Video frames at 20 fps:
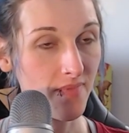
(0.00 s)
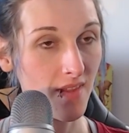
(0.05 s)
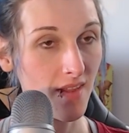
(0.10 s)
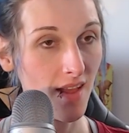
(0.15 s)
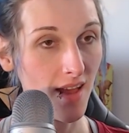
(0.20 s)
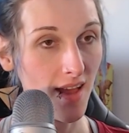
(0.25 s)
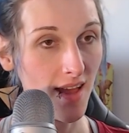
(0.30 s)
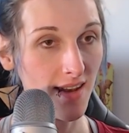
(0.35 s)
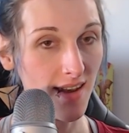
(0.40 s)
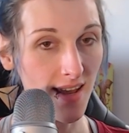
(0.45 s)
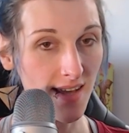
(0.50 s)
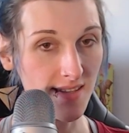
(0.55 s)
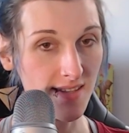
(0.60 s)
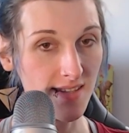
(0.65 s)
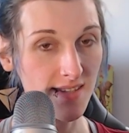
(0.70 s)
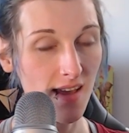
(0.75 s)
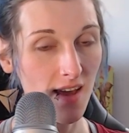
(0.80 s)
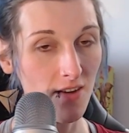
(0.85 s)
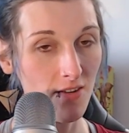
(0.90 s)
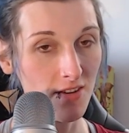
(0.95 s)
And that's
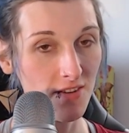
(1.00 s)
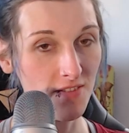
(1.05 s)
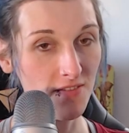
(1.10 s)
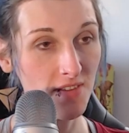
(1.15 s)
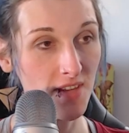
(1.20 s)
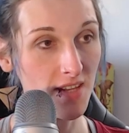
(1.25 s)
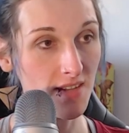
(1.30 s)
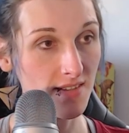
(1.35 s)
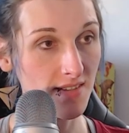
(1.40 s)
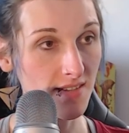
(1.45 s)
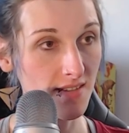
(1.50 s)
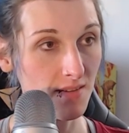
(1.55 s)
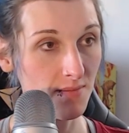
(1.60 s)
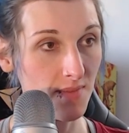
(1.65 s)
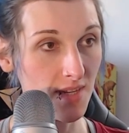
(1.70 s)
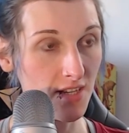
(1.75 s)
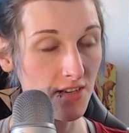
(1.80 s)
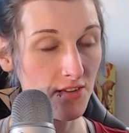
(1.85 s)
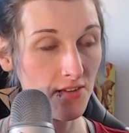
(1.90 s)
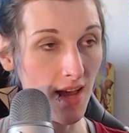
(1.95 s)
how it feels to be
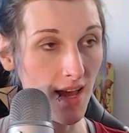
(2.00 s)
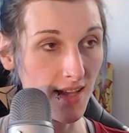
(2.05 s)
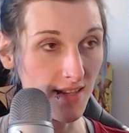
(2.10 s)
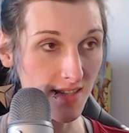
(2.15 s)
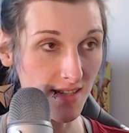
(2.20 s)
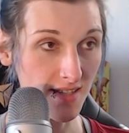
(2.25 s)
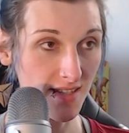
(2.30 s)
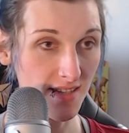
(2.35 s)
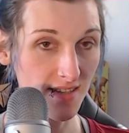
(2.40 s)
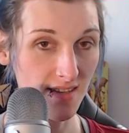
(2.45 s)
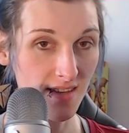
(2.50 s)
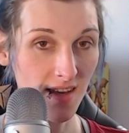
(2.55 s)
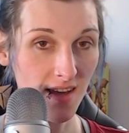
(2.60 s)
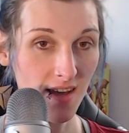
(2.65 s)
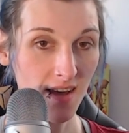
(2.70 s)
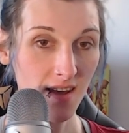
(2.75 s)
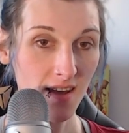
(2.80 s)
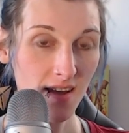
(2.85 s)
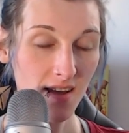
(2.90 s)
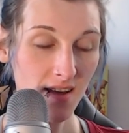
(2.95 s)
trans
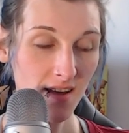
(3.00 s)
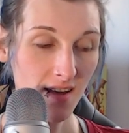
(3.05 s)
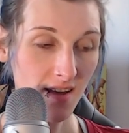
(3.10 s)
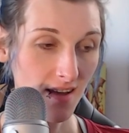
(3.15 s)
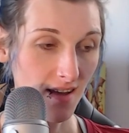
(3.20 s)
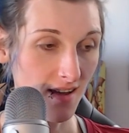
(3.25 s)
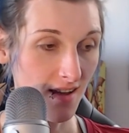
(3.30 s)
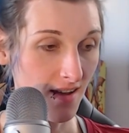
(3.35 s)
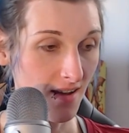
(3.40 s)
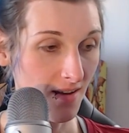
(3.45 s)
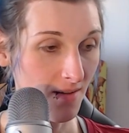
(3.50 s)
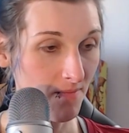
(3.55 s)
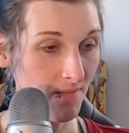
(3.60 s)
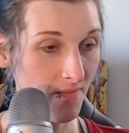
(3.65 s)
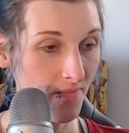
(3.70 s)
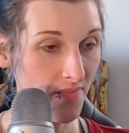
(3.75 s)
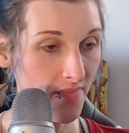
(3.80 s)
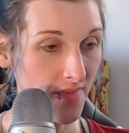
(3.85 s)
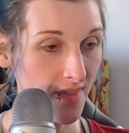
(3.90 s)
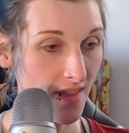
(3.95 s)

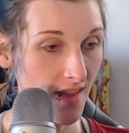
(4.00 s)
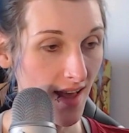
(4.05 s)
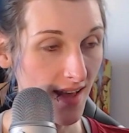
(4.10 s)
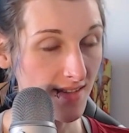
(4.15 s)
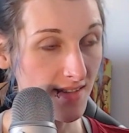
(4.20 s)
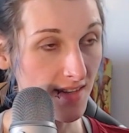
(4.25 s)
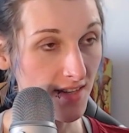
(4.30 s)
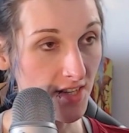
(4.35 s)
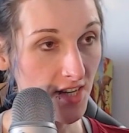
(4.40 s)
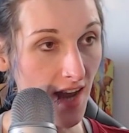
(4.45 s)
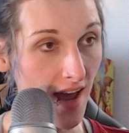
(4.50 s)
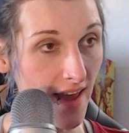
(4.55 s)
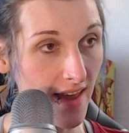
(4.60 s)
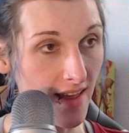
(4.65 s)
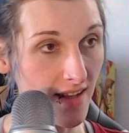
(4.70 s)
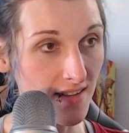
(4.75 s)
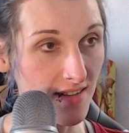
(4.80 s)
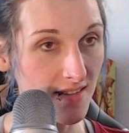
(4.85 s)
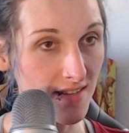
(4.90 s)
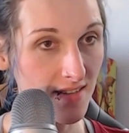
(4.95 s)
as a
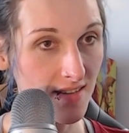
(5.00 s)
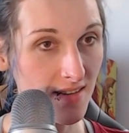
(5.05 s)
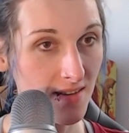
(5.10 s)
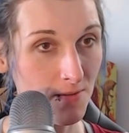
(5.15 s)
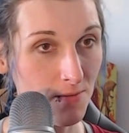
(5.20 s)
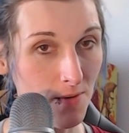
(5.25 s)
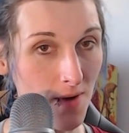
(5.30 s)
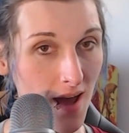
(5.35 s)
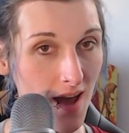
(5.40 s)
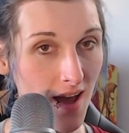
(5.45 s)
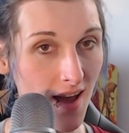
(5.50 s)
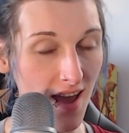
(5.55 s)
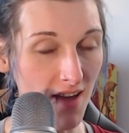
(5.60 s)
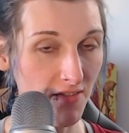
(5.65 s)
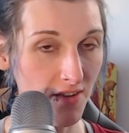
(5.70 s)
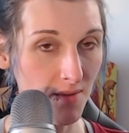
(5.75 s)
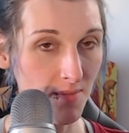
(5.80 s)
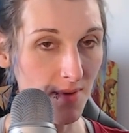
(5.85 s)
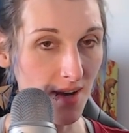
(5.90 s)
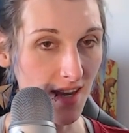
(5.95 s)
child, where
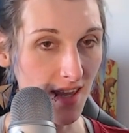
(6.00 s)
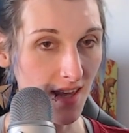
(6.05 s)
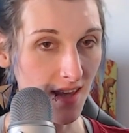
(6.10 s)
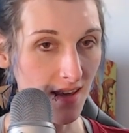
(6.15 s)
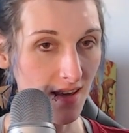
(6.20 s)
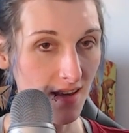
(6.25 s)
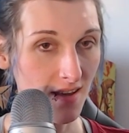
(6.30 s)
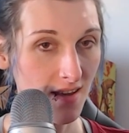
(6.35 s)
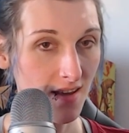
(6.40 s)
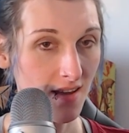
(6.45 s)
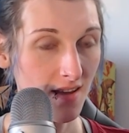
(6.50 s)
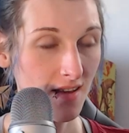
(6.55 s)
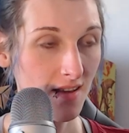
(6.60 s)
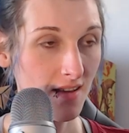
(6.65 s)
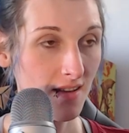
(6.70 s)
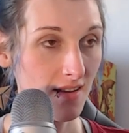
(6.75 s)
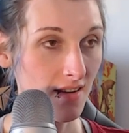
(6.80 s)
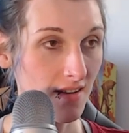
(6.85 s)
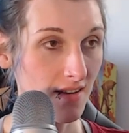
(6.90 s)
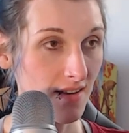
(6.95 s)
everybody
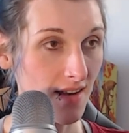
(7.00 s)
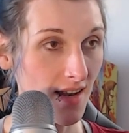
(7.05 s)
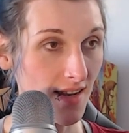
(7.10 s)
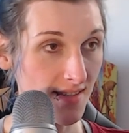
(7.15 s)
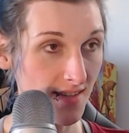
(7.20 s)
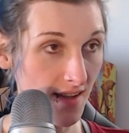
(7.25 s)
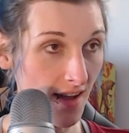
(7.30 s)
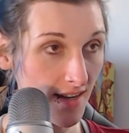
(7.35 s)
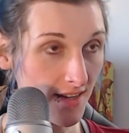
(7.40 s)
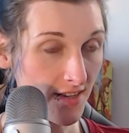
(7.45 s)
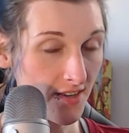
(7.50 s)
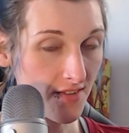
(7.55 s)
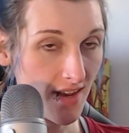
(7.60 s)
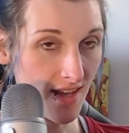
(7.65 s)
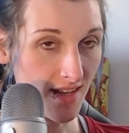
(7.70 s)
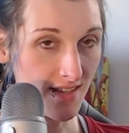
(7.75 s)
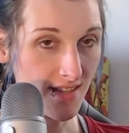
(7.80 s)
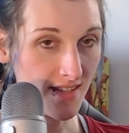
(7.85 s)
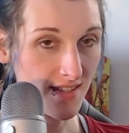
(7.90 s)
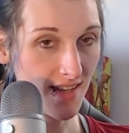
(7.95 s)
that's not
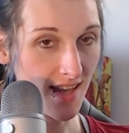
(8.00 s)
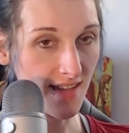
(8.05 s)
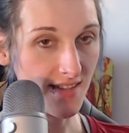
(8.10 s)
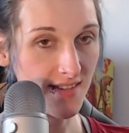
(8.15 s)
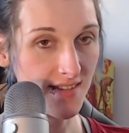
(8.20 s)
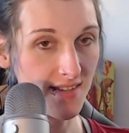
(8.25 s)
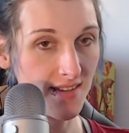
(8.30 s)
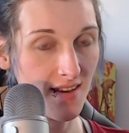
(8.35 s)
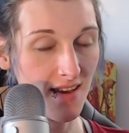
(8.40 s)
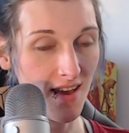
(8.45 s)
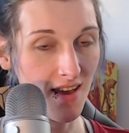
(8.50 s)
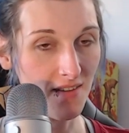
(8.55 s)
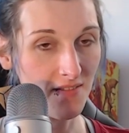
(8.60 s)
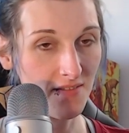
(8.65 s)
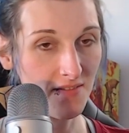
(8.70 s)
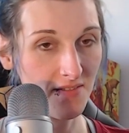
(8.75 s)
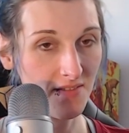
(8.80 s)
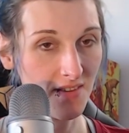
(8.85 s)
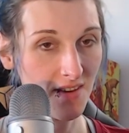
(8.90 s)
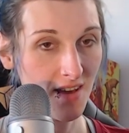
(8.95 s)
trans gets to have